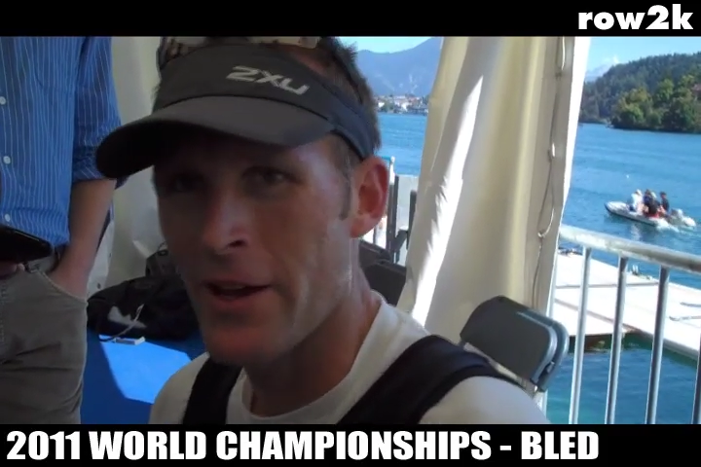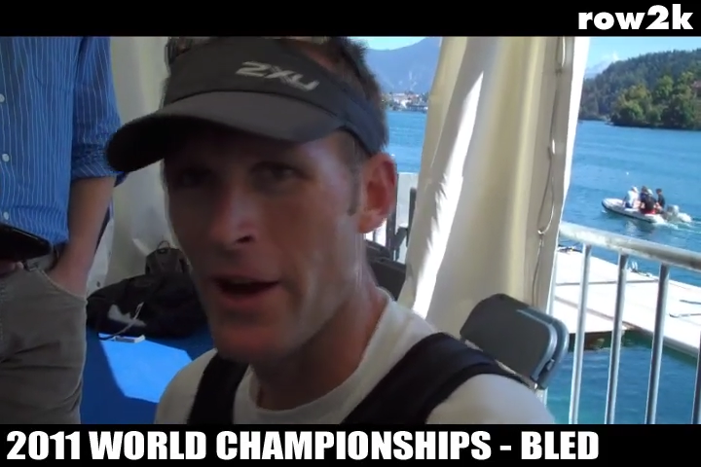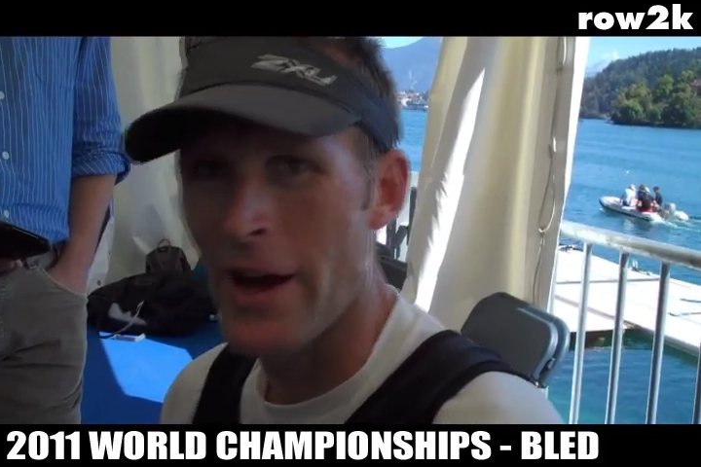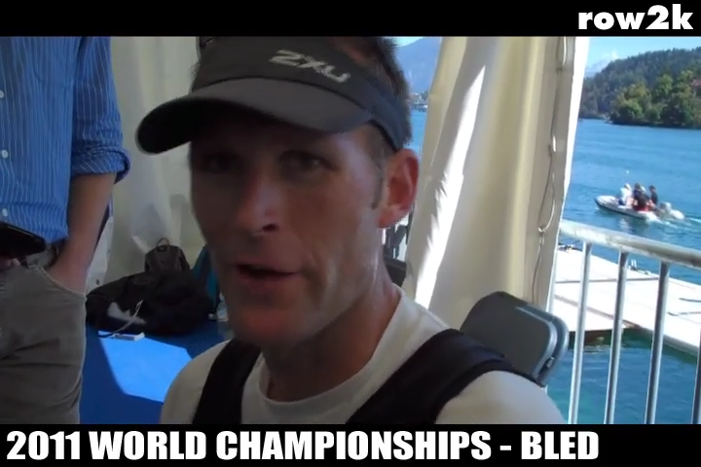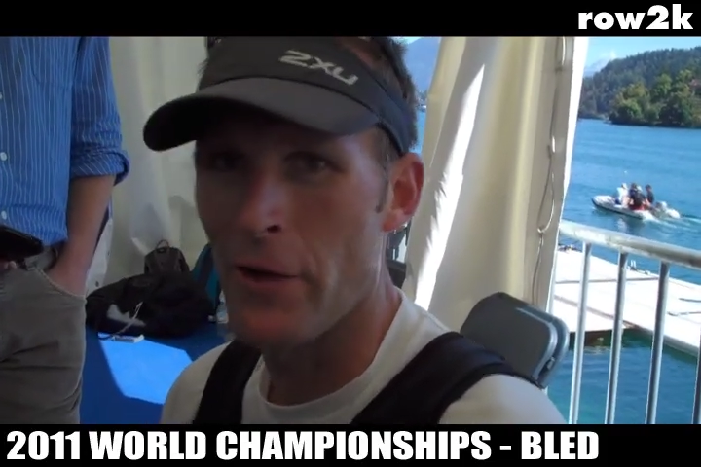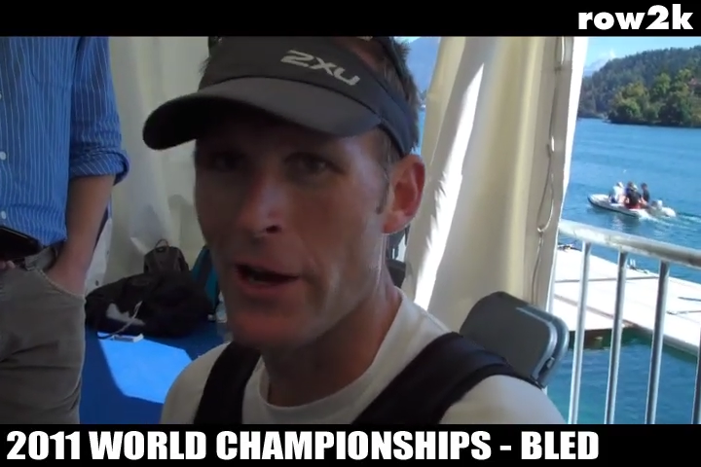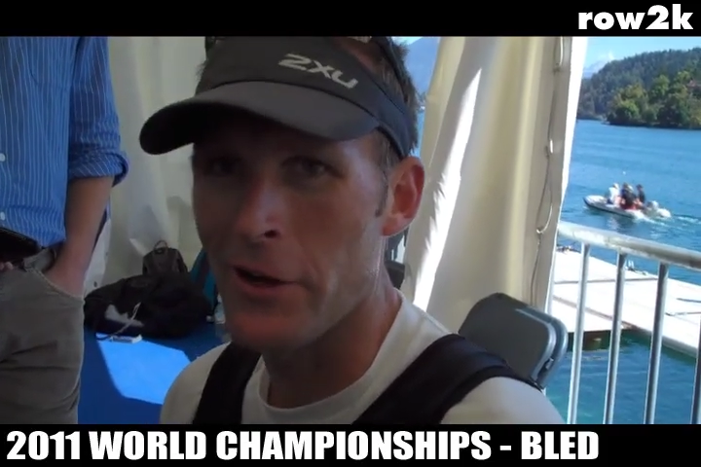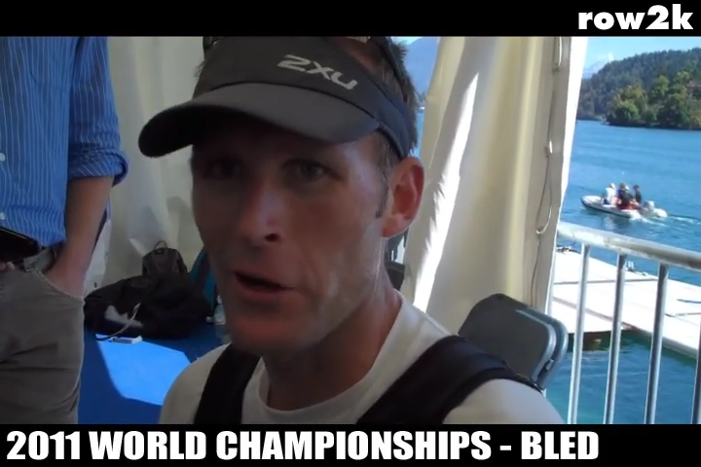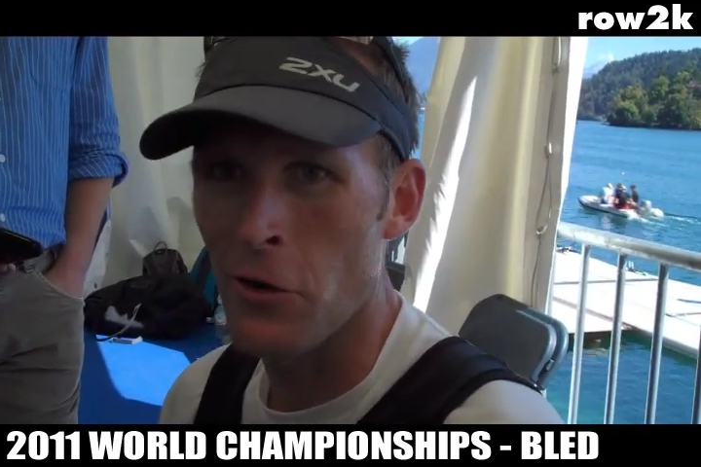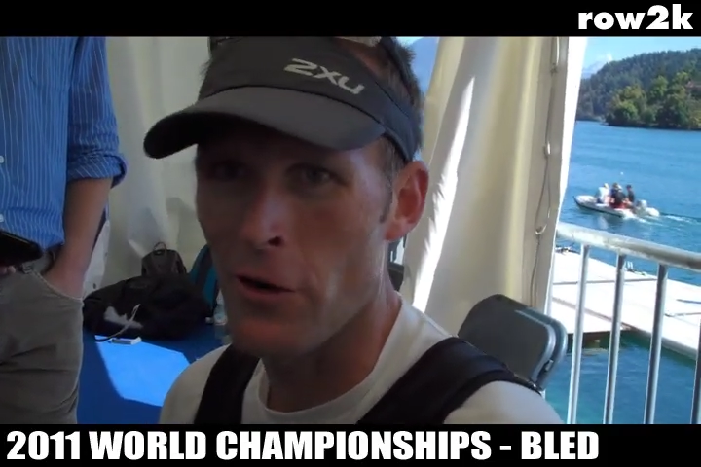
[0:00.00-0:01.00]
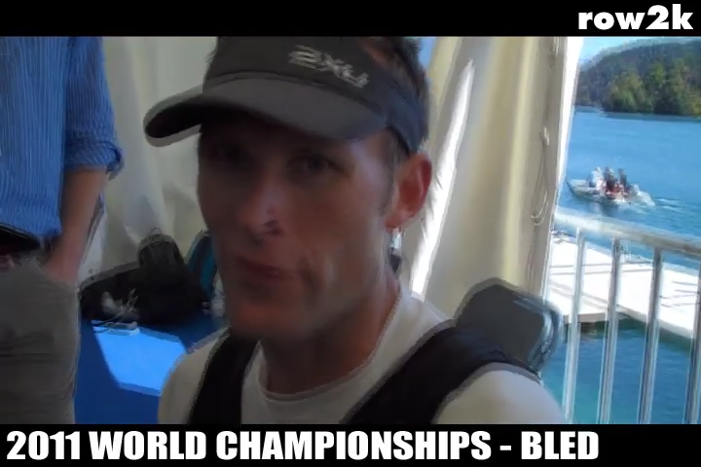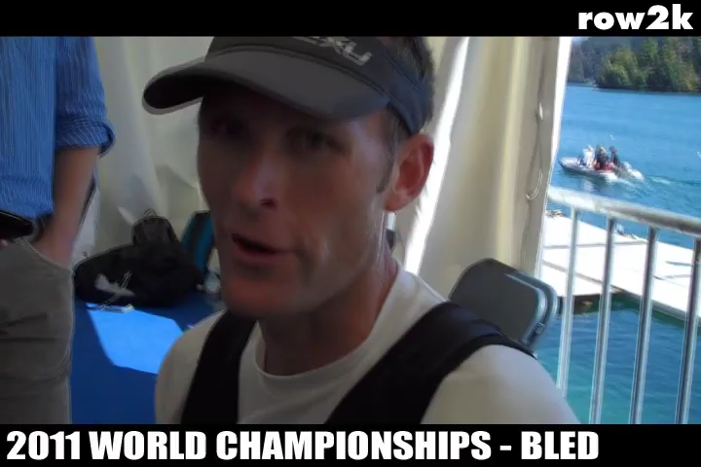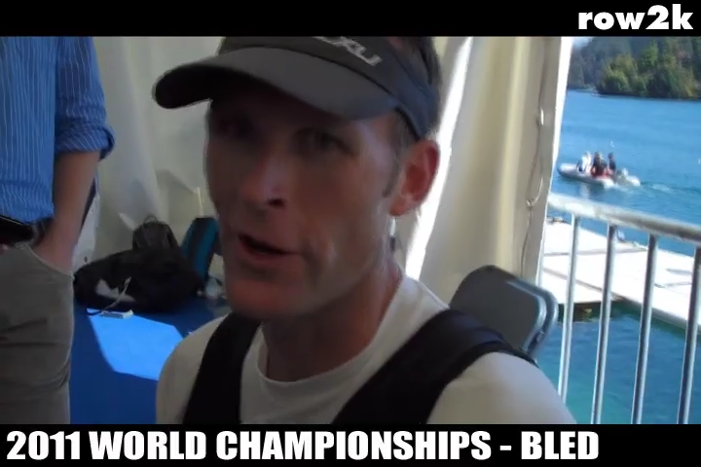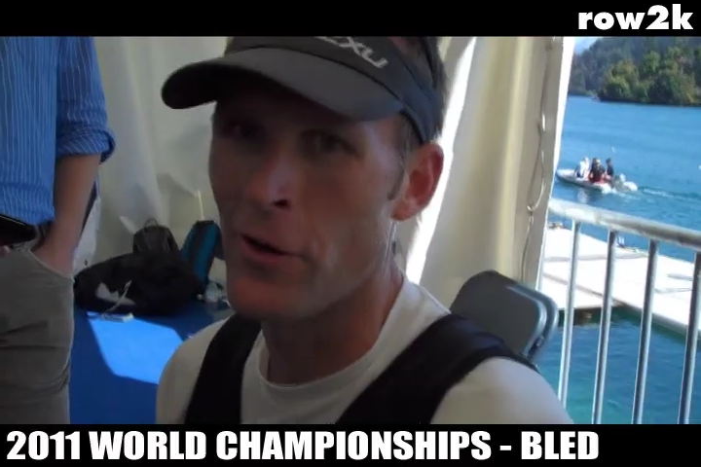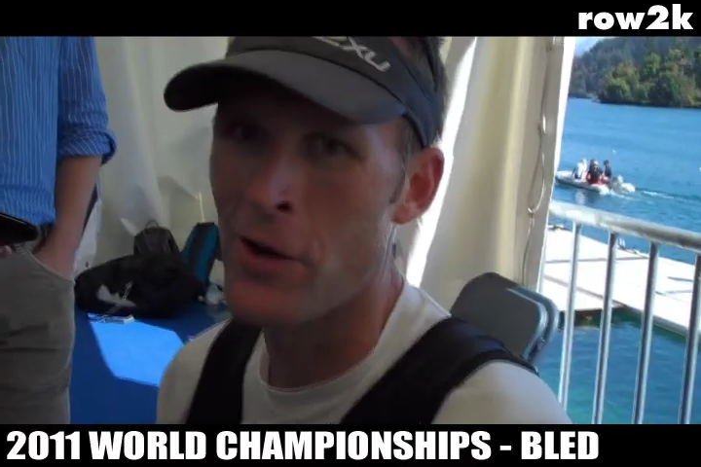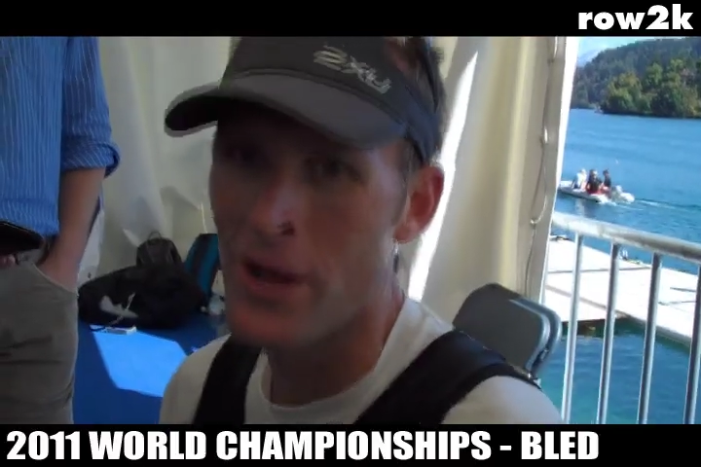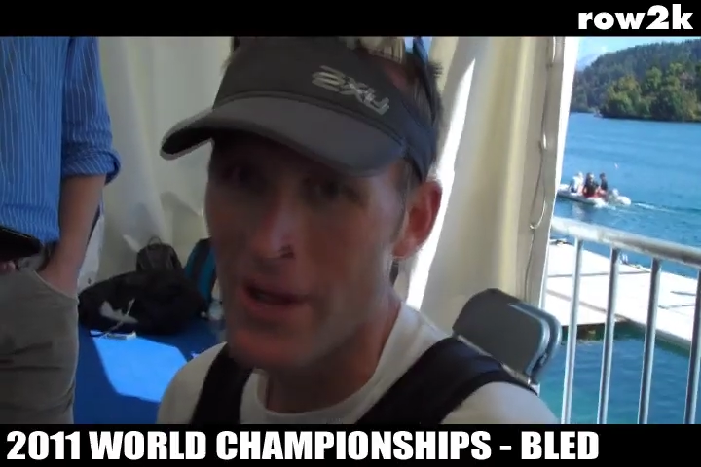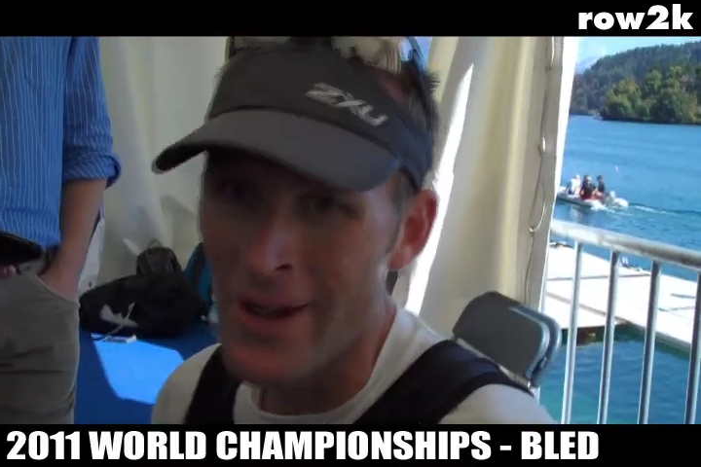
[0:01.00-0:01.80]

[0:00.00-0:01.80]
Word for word: you know, I had a really good quarter final